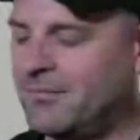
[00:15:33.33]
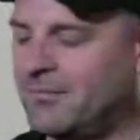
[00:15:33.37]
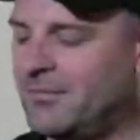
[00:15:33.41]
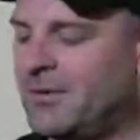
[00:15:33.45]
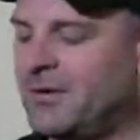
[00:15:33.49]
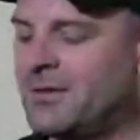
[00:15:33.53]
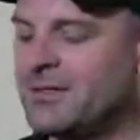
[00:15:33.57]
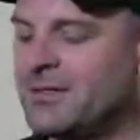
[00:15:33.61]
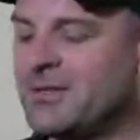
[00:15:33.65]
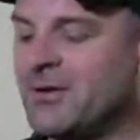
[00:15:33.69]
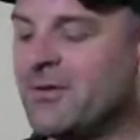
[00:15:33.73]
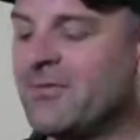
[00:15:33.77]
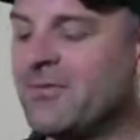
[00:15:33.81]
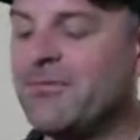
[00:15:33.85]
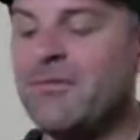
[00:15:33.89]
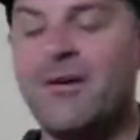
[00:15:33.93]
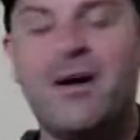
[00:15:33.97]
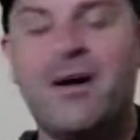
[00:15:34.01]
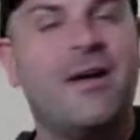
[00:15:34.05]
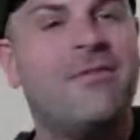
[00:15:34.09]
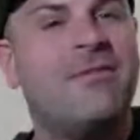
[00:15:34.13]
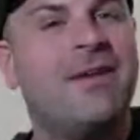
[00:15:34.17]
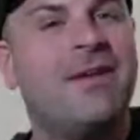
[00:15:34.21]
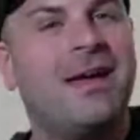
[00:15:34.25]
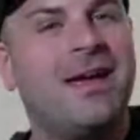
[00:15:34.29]
So
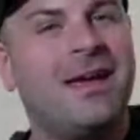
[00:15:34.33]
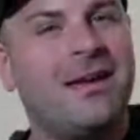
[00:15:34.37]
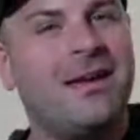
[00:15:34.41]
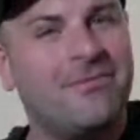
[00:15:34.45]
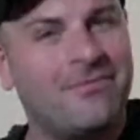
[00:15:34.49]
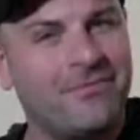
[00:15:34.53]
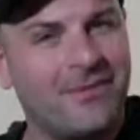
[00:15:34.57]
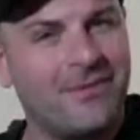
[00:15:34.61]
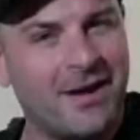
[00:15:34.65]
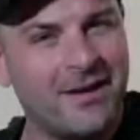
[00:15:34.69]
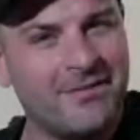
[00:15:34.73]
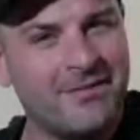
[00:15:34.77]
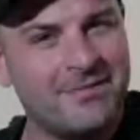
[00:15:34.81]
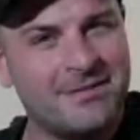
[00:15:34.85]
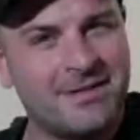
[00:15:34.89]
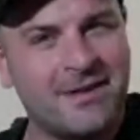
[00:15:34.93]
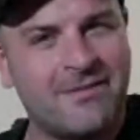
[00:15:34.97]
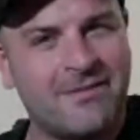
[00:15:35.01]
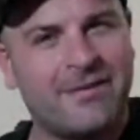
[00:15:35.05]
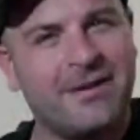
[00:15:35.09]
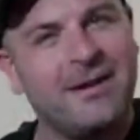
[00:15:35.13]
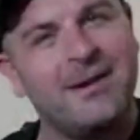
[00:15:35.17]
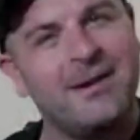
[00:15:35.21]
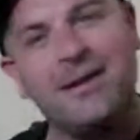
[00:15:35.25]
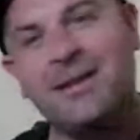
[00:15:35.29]
5 8 5
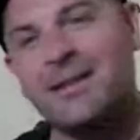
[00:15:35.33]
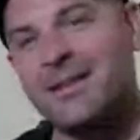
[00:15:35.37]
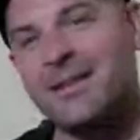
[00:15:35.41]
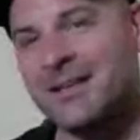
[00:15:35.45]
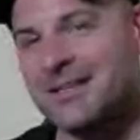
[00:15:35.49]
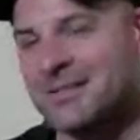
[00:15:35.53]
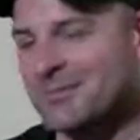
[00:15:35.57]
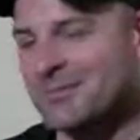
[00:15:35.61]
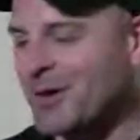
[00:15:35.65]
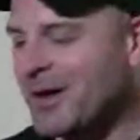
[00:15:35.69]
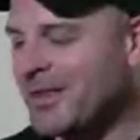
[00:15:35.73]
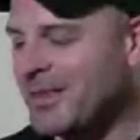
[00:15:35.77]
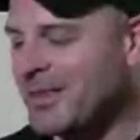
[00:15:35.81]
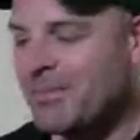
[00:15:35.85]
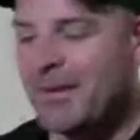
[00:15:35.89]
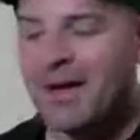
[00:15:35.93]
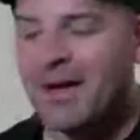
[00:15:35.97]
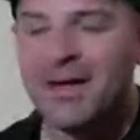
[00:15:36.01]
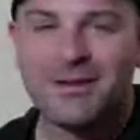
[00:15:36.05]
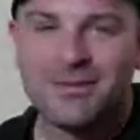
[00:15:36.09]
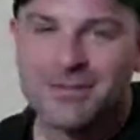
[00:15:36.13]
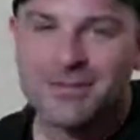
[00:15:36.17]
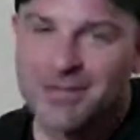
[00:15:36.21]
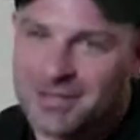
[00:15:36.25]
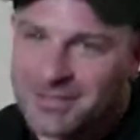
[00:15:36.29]
7. That's where the
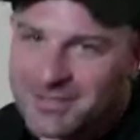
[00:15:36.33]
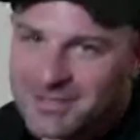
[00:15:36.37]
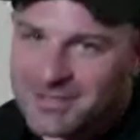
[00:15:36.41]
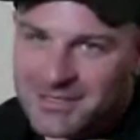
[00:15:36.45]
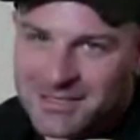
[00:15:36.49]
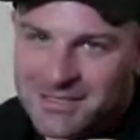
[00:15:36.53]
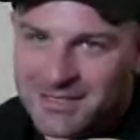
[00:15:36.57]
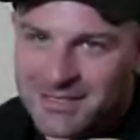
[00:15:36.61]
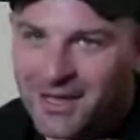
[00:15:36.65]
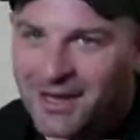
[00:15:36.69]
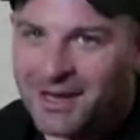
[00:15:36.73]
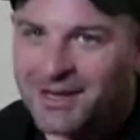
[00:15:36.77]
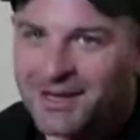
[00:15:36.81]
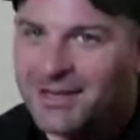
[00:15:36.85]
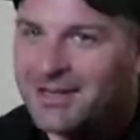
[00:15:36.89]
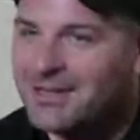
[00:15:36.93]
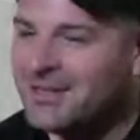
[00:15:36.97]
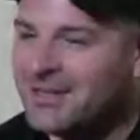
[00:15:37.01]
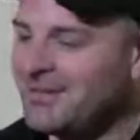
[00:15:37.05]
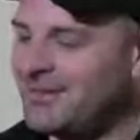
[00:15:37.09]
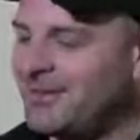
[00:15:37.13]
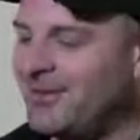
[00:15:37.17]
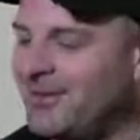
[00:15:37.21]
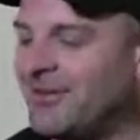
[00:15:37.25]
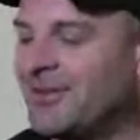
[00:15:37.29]
pattern changes
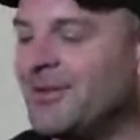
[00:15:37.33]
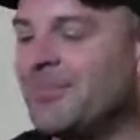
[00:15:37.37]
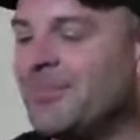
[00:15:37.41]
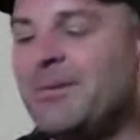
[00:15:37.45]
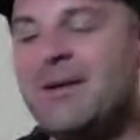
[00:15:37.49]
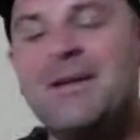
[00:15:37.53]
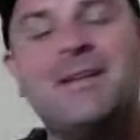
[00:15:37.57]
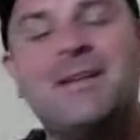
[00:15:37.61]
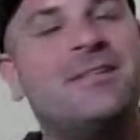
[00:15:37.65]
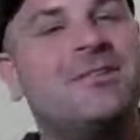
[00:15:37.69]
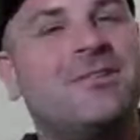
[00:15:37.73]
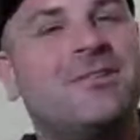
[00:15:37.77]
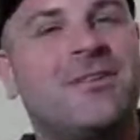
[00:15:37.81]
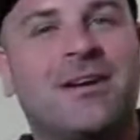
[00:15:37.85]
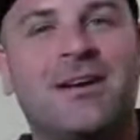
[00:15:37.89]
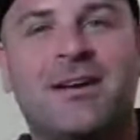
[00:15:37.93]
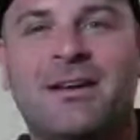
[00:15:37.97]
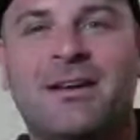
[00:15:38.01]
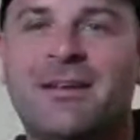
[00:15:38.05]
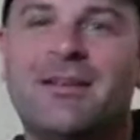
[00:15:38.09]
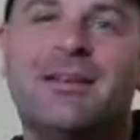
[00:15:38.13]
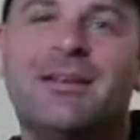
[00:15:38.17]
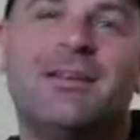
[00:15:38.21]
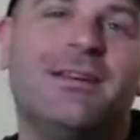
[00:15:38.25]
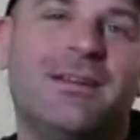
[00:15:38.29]
slightly. On the B string
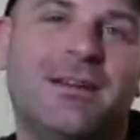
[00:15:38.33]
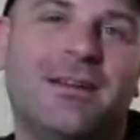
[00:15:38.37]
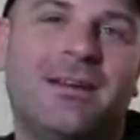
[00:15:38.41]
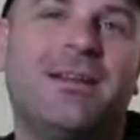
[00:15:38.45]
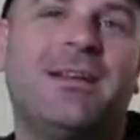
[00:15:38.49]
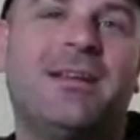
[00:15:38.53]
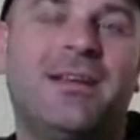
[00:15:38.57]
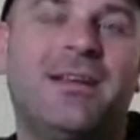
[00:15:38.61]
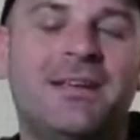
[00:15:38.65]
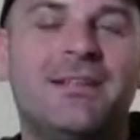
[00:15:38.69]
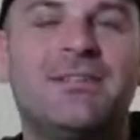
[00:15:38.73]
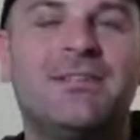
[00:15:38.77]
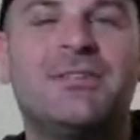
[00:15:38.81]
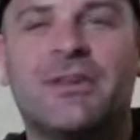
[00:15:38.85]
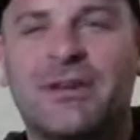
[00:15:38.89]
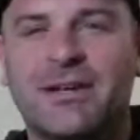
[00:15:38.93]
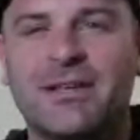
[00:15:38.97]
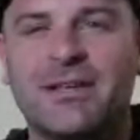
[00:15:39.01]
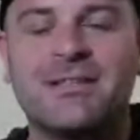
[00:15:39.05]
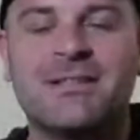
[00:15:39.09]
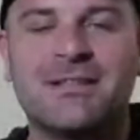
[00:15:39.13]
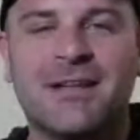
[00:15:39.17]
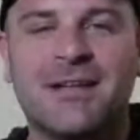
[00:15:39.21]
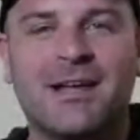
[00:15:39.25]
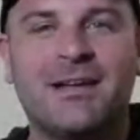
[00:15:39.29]
and the E string,
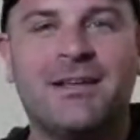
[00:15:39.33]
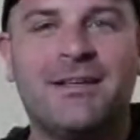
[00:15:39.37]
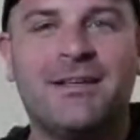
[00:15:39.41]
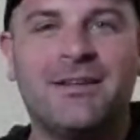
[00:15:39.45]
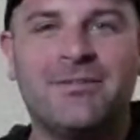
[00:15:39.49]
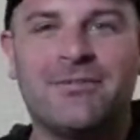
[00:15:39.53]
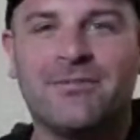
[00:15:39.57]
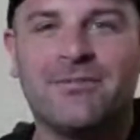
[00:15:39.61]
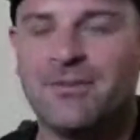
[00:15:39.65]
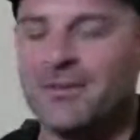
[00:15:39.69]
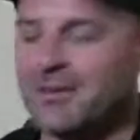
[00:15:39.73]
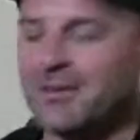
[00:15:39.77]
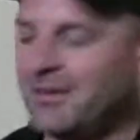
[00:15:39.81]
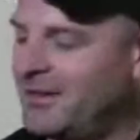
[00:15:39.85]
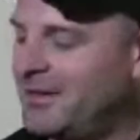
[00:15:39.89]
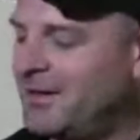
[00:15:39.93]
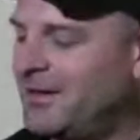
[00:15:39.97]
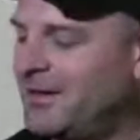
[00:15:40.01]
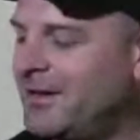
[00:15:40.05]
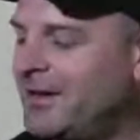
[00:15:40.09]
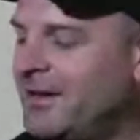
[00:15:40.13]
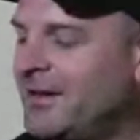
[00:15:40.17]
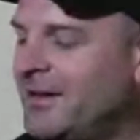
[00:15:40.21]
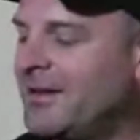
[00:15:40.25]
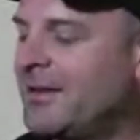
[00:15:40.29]
it's slightly different.
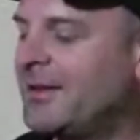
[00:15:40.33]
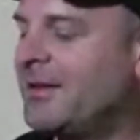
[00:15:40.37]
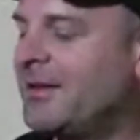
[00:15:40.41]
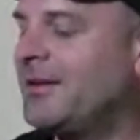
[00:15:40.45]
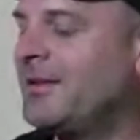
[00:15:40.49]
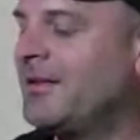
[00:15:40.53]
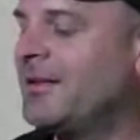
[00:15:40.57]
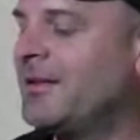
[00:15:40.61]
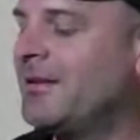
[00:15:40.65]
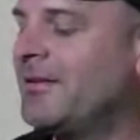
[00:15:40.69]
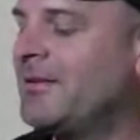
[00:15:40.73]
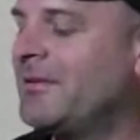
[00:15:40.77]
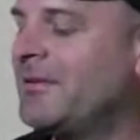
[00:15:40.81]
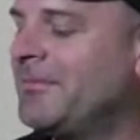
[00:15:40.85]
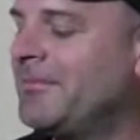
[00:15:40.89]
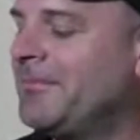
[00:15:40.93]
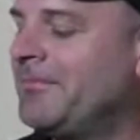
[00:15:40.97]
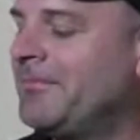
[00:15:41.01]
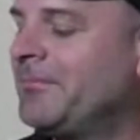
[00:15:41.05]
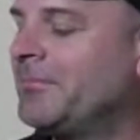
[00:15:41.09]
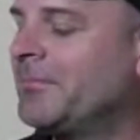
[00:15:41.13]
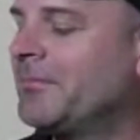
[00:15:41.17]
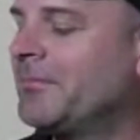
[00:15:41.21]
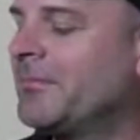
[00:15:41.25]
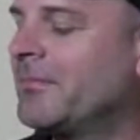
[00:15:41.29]

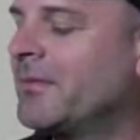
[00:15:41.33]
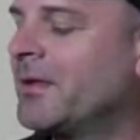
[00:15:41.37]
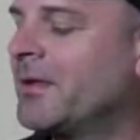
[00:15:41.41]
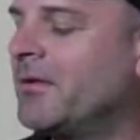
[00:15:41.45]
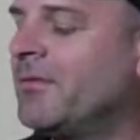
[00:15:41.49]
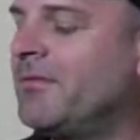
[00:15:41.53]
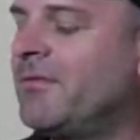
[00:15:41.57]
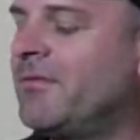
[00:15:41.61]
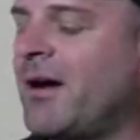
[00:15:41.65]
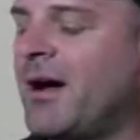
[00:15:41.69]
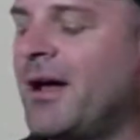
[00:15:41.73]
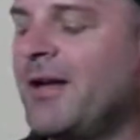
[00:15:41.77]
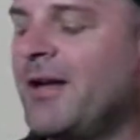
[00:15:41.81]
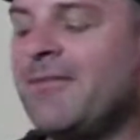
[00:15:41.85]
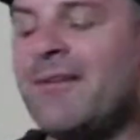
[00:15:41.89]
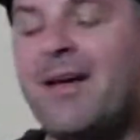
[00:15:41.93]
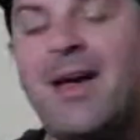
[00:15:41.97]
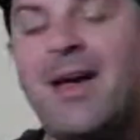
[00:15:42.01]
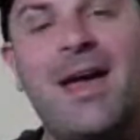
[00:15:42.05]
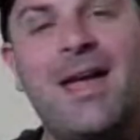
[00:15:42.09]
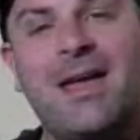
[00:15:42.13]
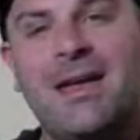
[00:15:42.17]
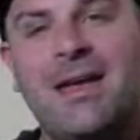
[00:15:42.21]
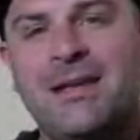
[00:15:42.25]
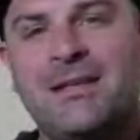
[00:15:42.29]
5
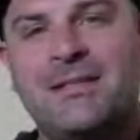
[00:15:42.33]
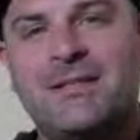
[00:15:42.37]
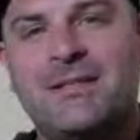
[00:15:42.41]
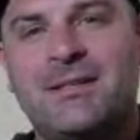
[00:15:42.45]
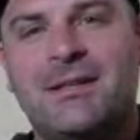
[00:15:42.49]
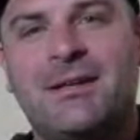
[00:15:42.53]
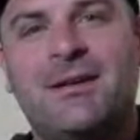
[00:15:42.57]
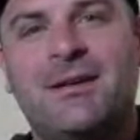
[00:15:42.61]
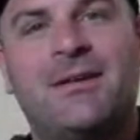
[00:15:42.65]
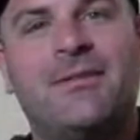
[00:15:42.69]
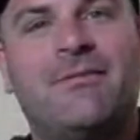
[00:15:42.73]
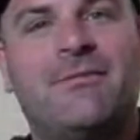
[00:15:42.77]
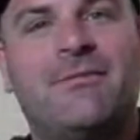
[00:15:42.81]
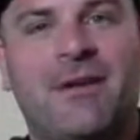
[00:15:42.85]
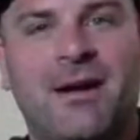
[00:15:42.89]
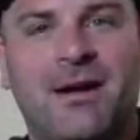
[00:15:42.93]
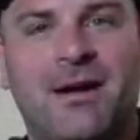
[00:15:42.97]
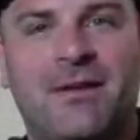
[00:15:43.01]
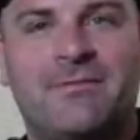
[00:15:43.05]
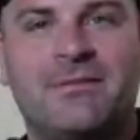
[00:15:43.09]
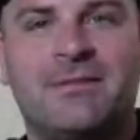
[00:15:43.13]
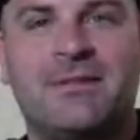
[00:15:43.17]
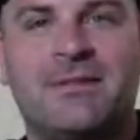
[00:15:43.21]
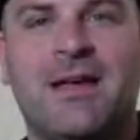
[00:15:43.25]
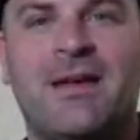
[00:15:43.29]
8
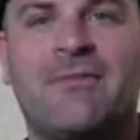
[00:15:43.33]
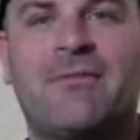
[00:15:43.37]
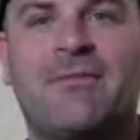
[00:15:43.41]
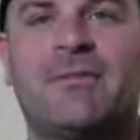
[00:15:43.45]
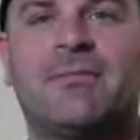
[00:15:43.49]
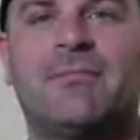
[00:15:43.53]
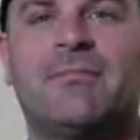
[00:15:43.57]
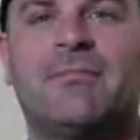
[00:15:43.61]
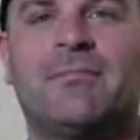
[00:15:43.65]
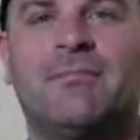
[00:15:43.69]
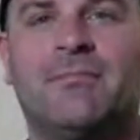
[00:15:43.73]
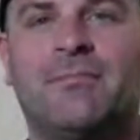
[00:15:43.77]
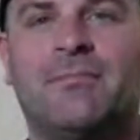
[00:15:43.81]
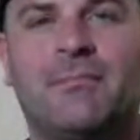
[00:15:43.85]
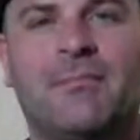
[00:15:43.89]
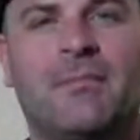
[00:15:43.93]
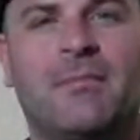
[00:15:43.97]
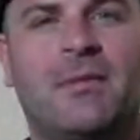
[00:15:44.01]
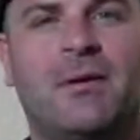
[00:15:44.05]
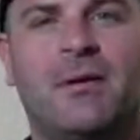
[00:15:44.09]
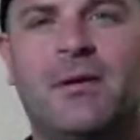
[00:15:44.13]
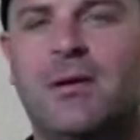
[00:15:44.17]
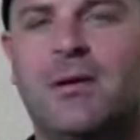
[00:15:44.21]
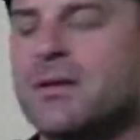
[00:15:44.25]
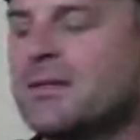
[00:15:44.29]
5 7.
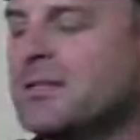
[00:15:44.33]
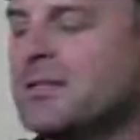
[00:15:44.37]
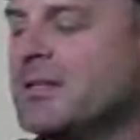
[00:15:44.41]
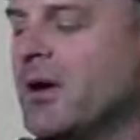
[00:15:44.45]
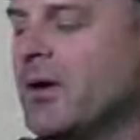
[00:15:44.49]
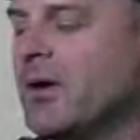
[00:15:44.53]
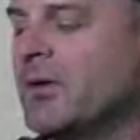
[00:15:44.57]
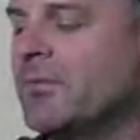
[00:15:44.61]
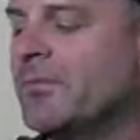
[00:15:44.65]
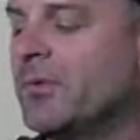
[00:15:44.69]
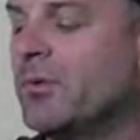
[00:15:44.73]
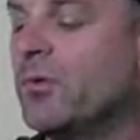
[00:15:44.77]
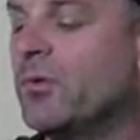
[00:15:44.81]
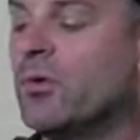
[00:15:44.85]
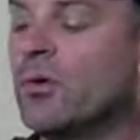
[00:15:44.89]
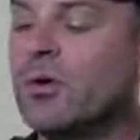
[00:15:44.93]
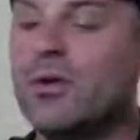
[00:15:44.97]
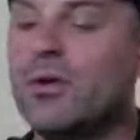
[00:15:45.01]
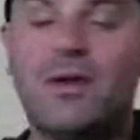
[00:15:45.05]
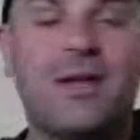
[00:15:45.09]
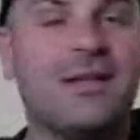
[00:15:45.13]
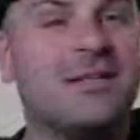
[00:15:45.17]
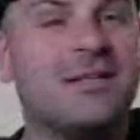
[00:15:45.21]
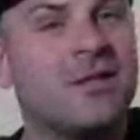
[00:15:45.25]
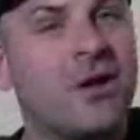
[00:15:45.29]
So, well,
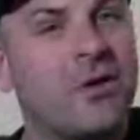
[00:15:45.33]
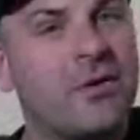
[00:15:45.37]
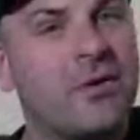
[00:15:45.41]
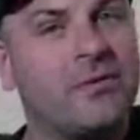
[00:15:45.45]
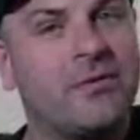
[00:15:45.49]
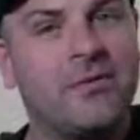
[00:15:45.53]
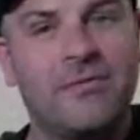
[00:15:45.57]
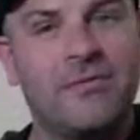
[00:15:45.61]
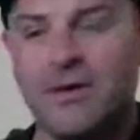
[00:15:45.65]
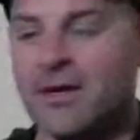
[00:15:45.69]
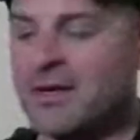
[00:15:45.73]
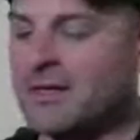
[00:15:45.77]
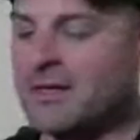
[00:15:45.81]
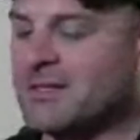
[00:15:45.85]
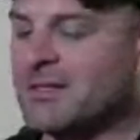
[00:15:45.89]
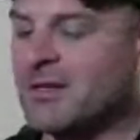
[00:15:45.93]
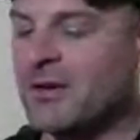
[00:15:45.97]
let's go in reverse.